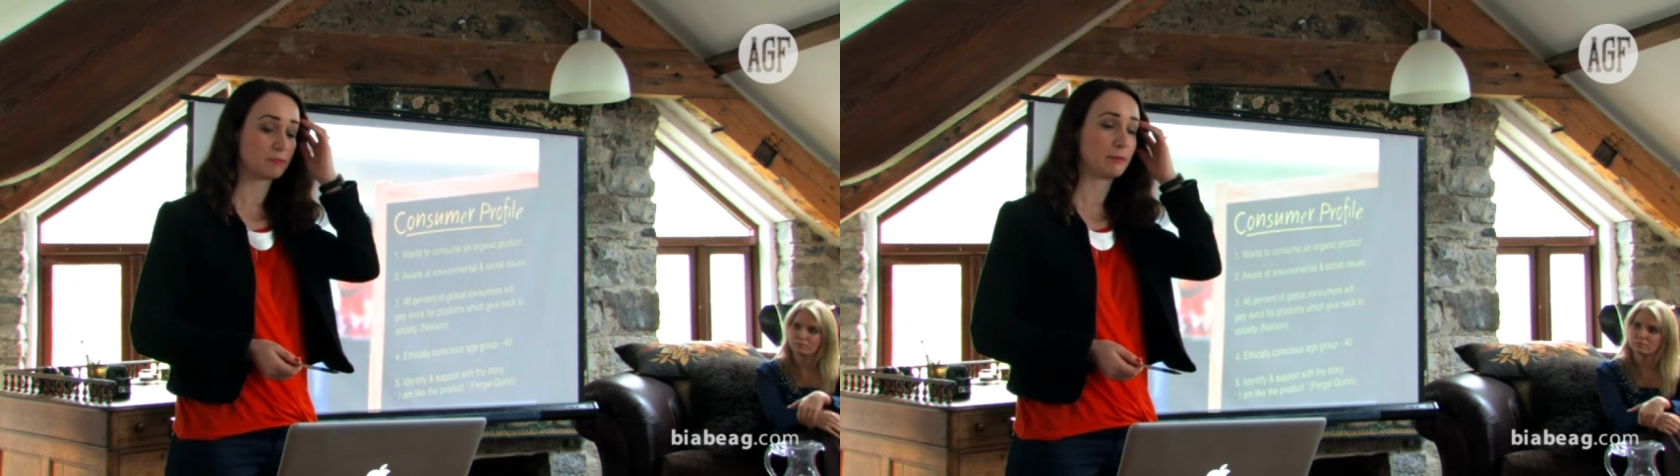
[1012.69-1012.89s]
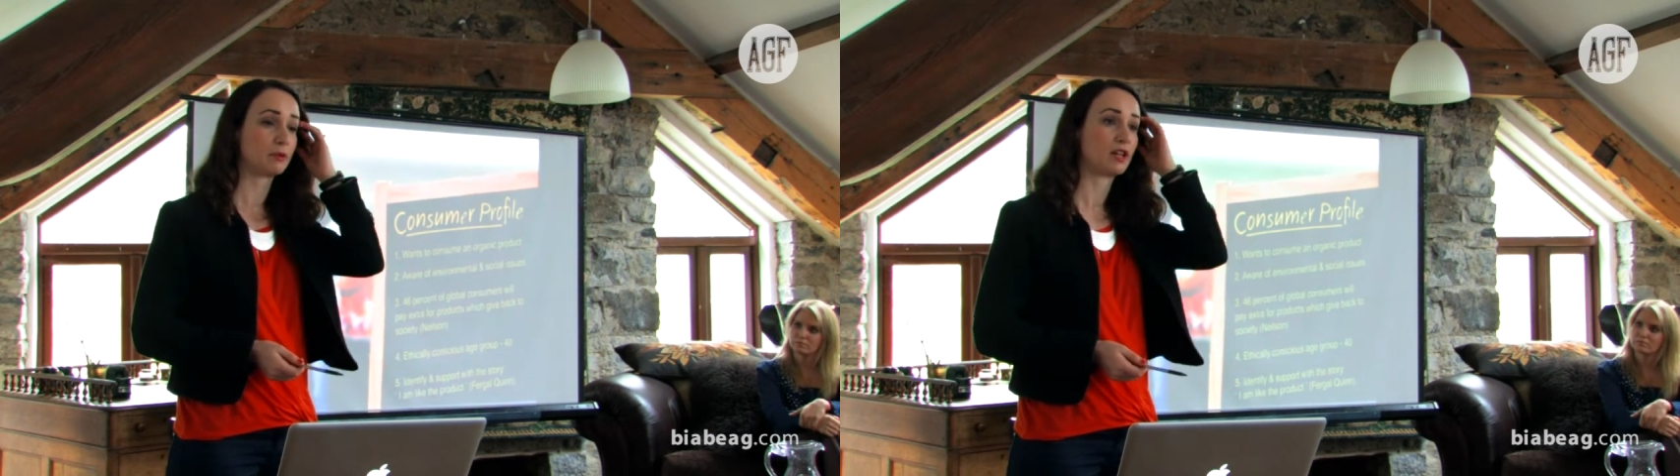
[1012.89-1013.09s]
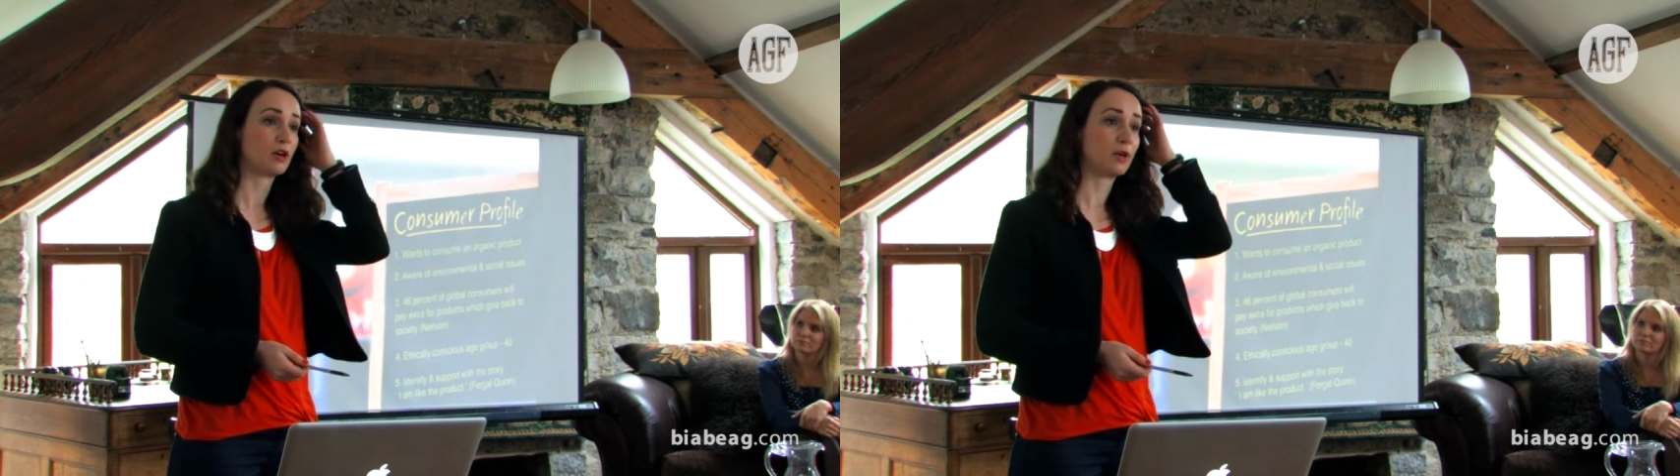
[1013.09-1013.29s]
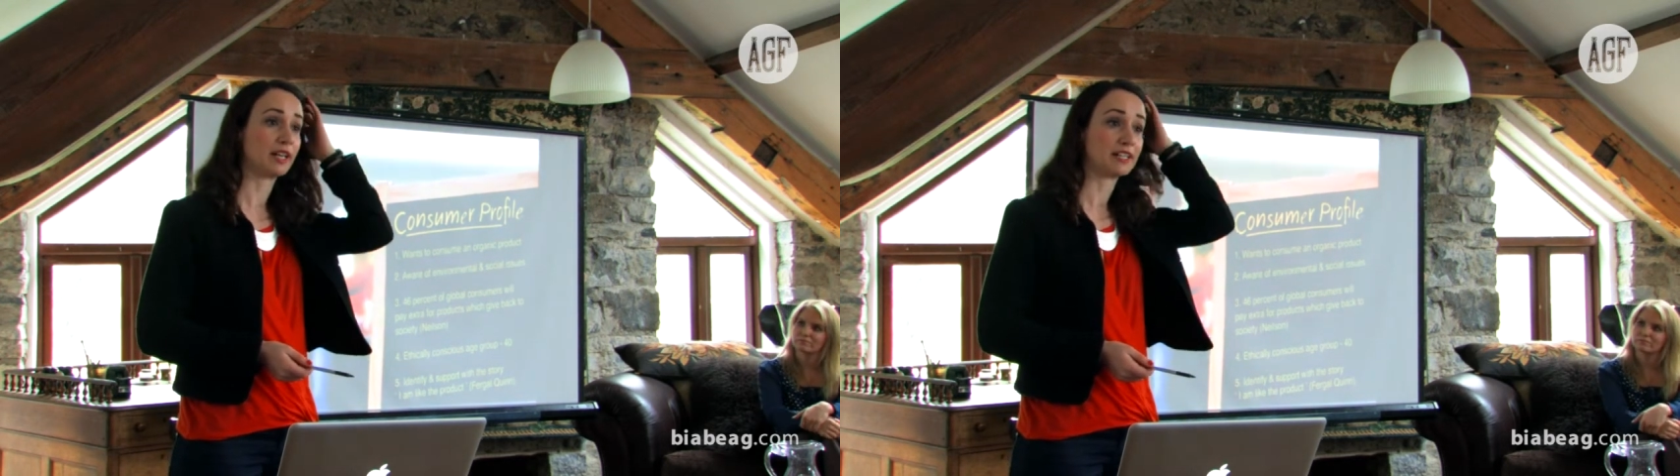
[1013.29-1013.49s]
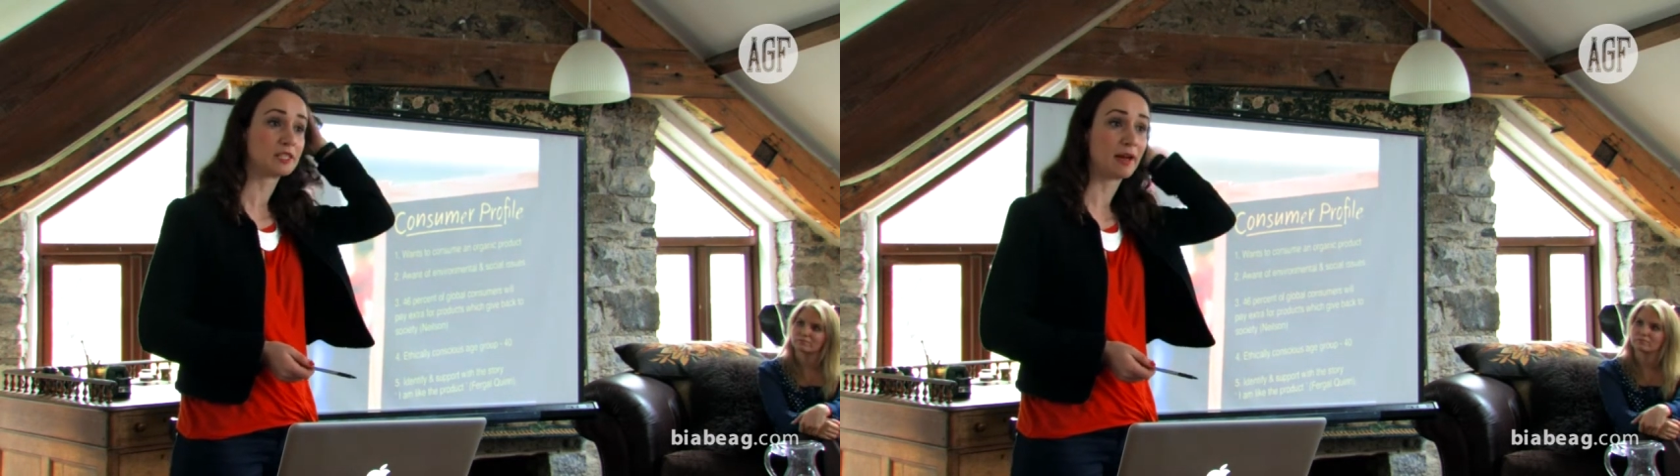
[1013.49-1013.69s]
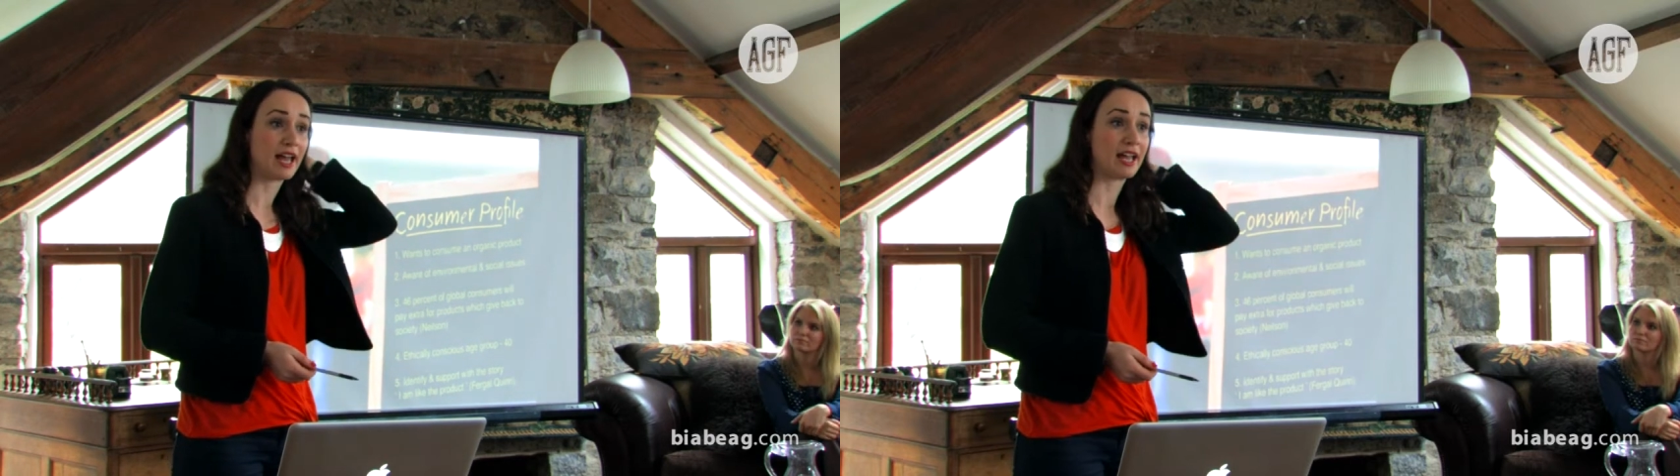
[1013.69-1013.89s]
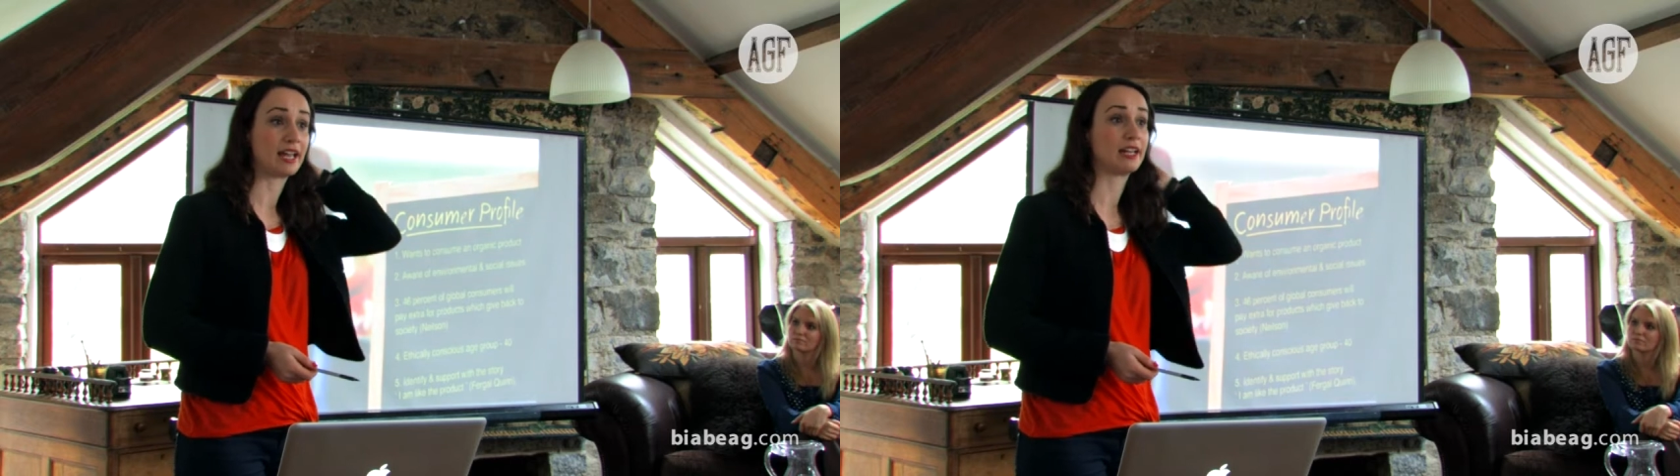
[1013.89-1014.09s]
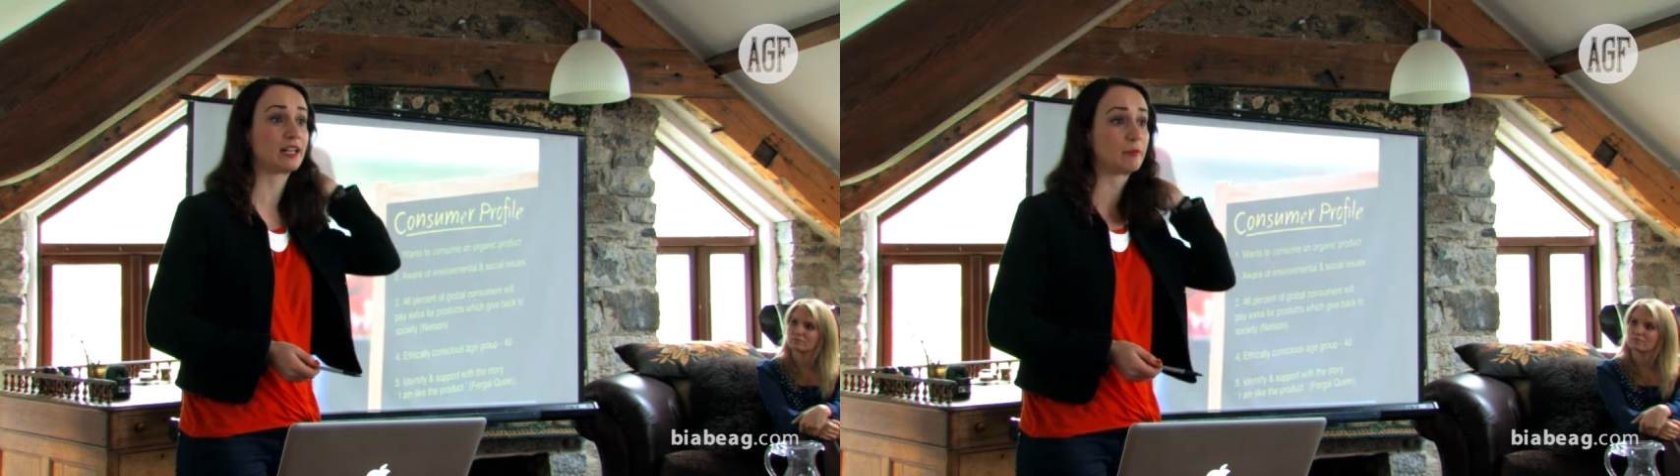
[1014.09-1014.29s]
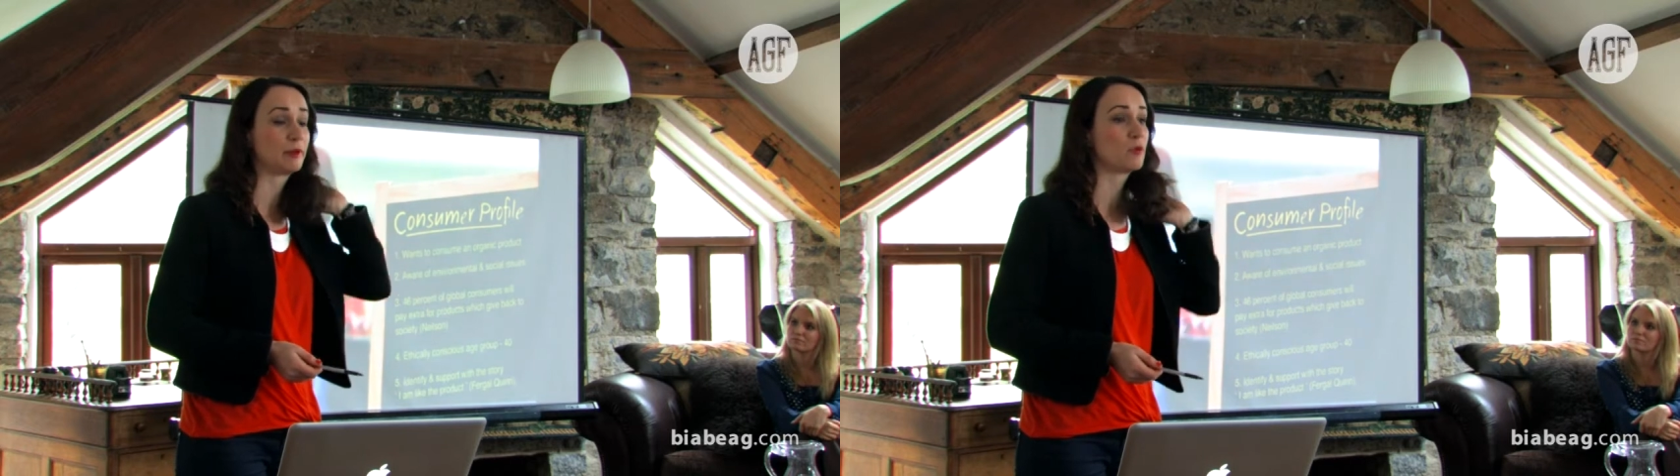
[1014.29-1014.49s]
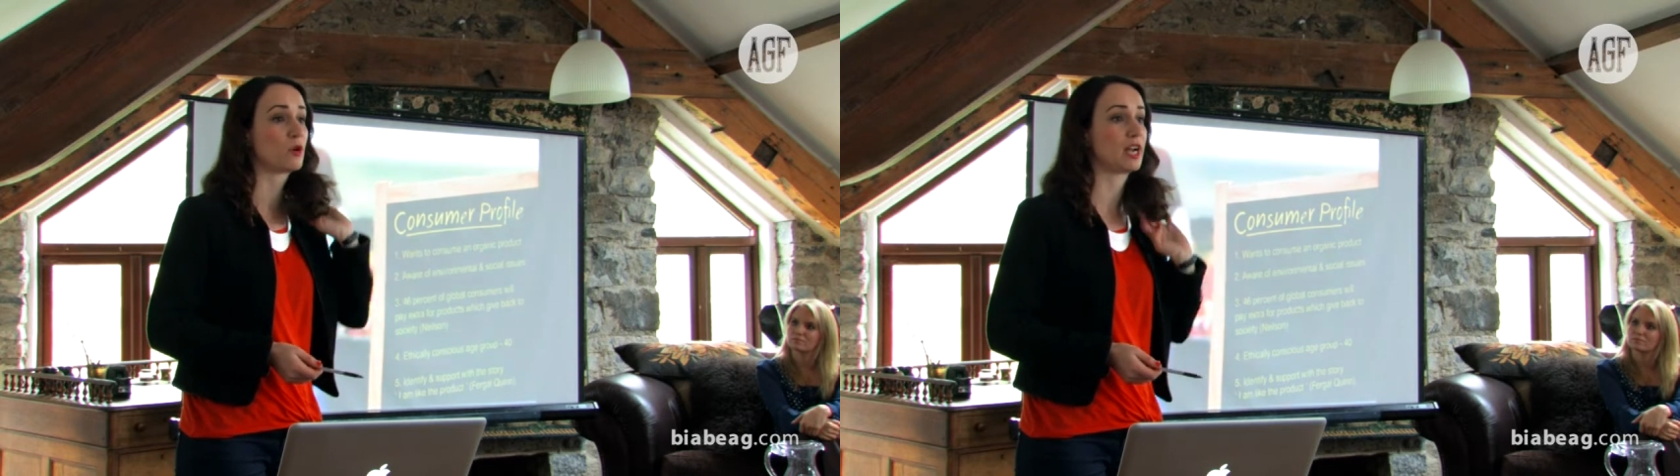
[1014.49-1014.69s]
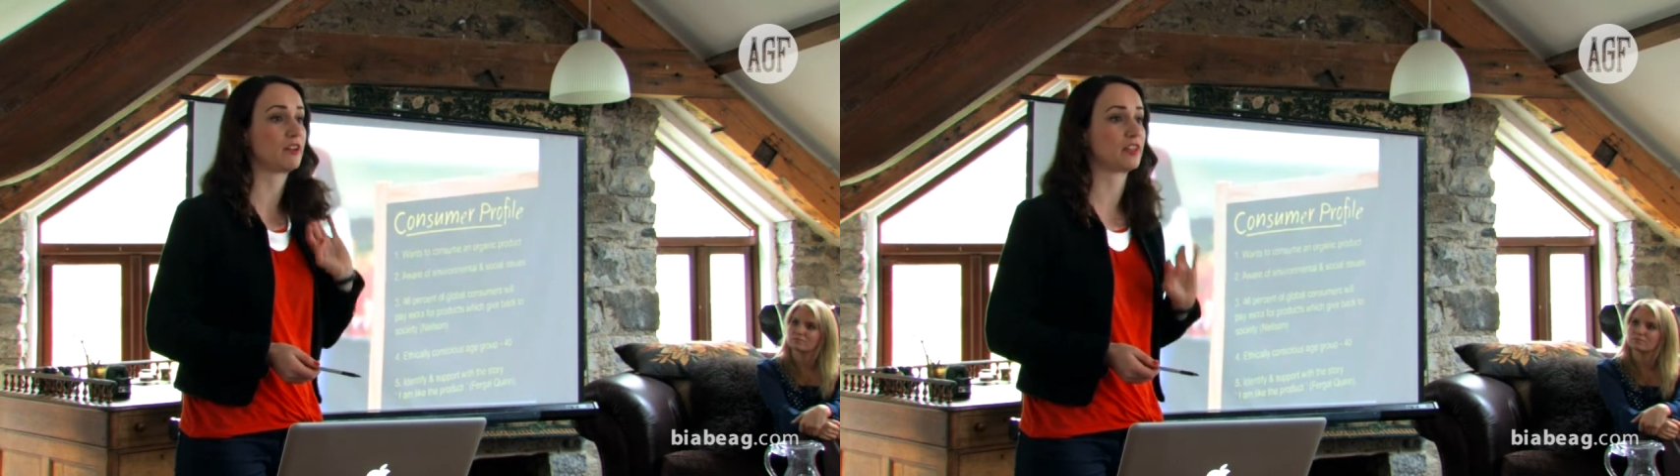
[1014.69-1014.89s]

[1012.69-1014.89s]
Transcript: people are willing to pay a little bit more if